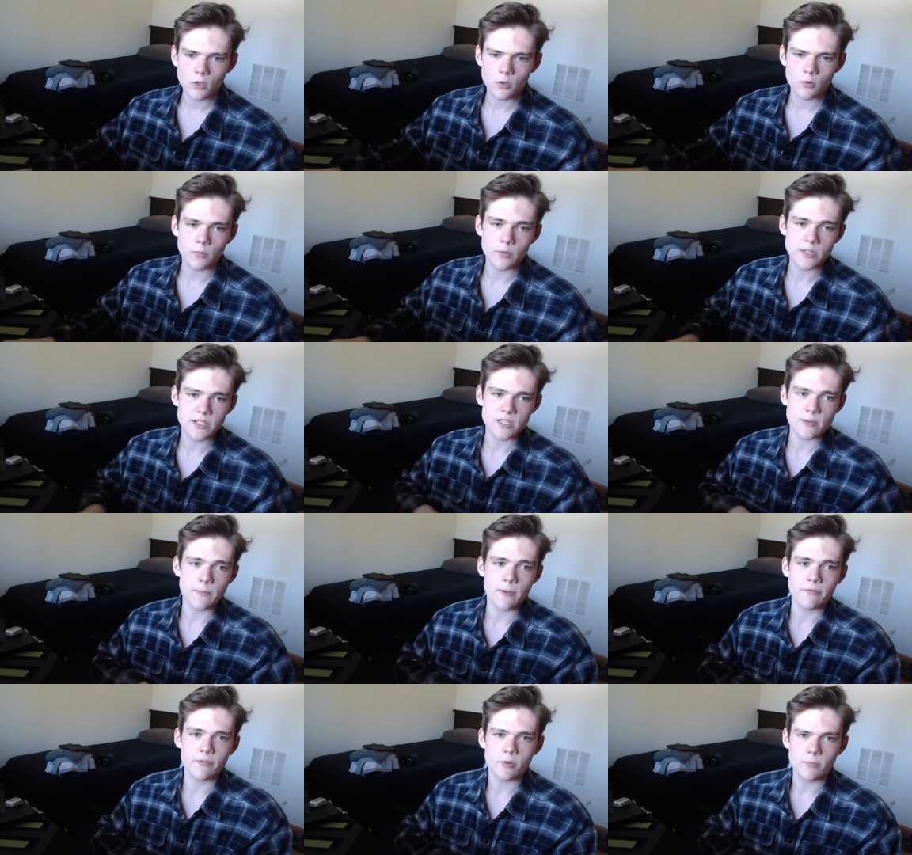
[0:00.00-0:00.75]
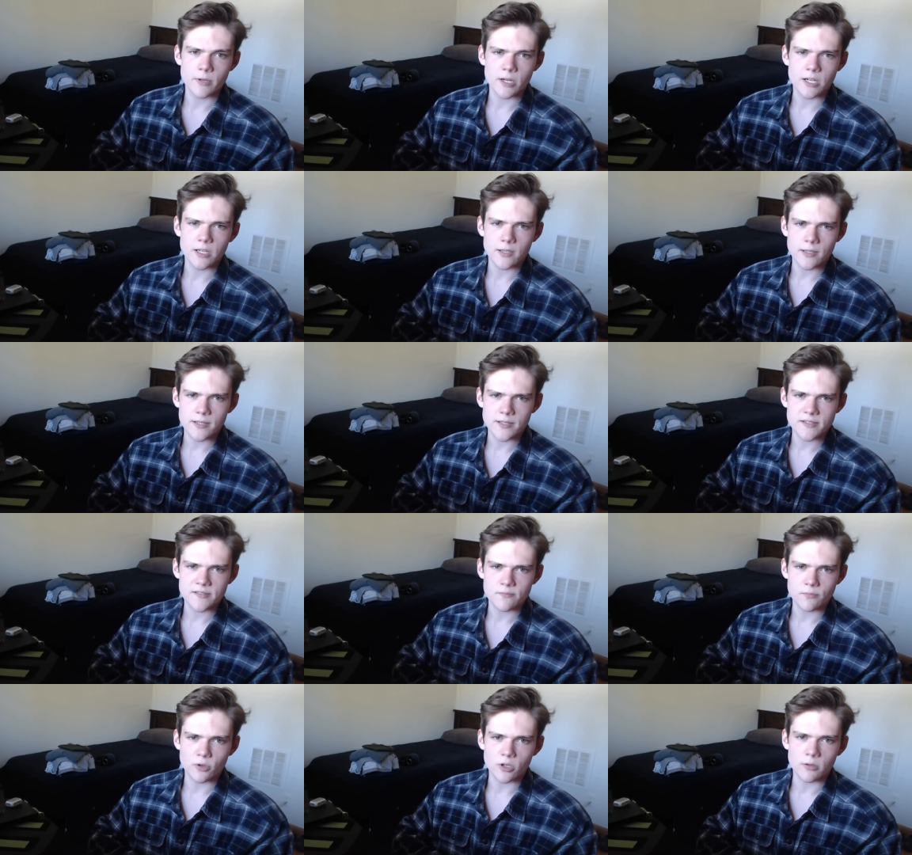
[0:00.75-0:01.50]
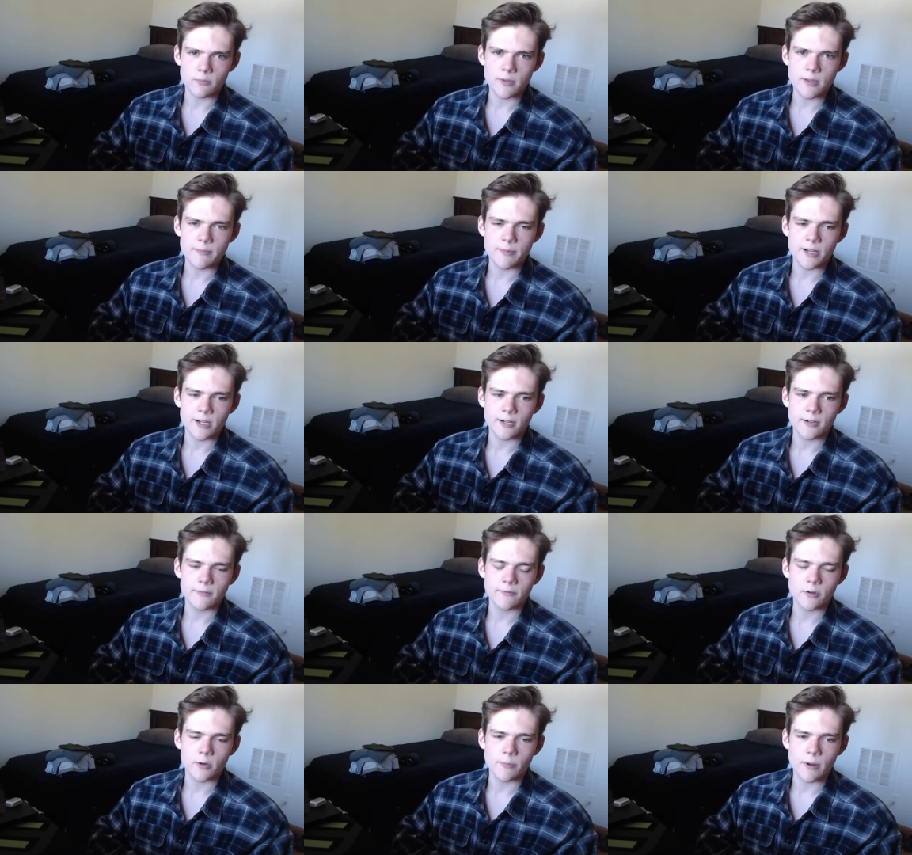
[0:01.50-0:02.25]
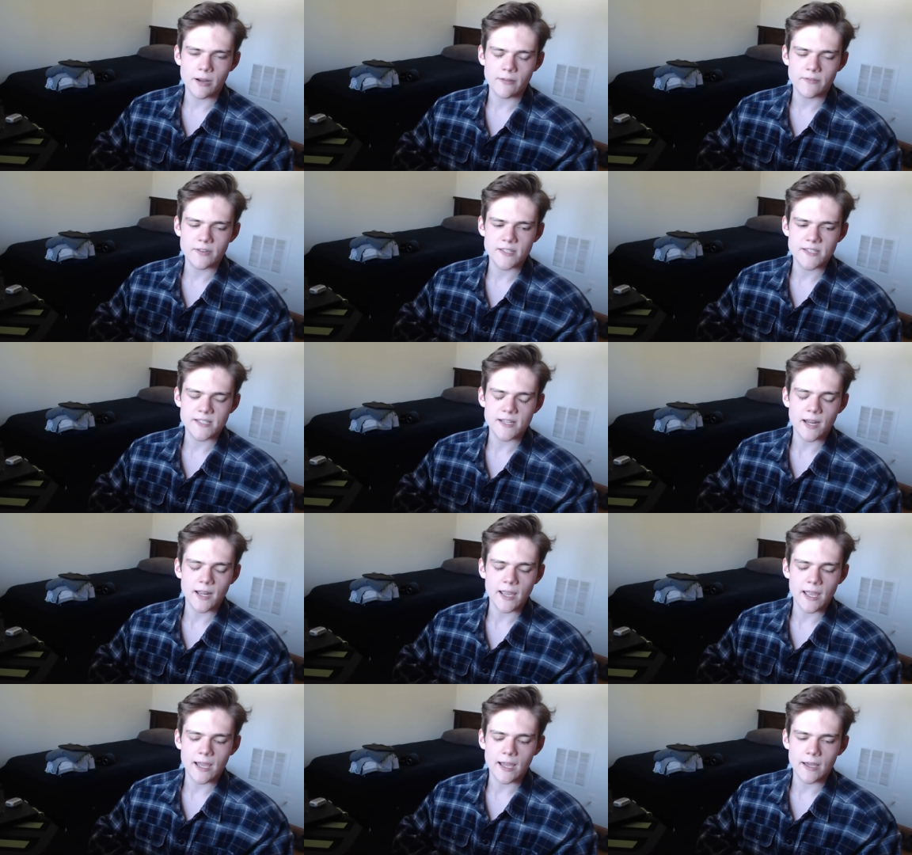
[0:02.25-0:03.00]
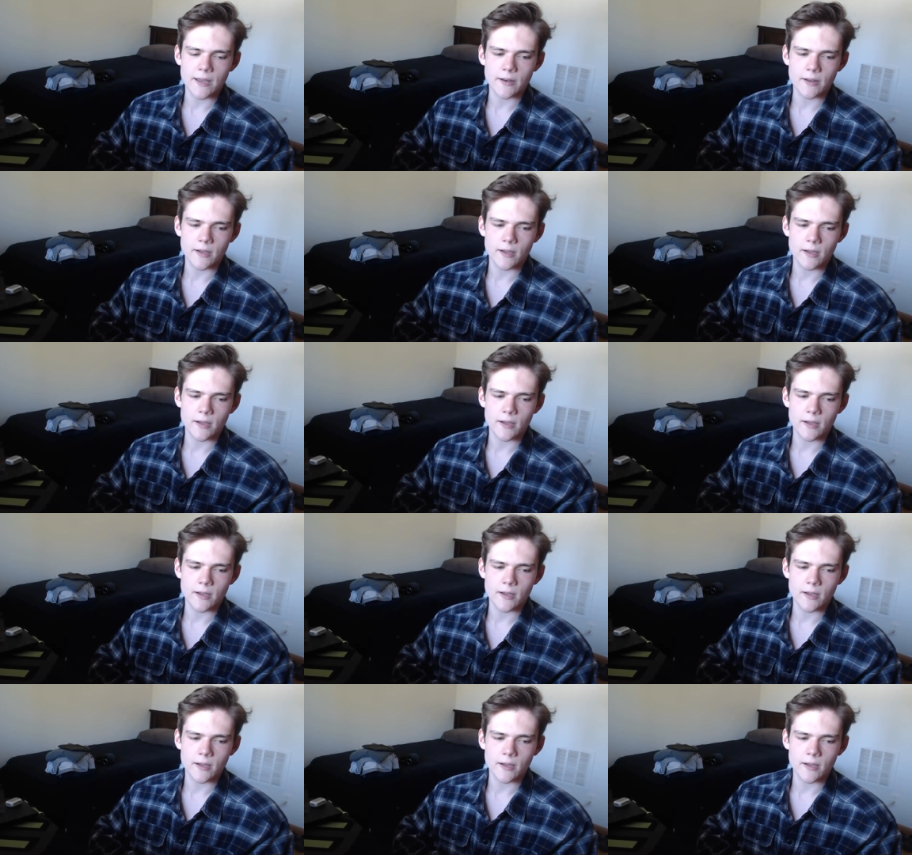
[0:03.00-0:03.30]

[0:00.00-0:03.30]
What's up, everybody? It's your boy Meme here. For breakfast, I had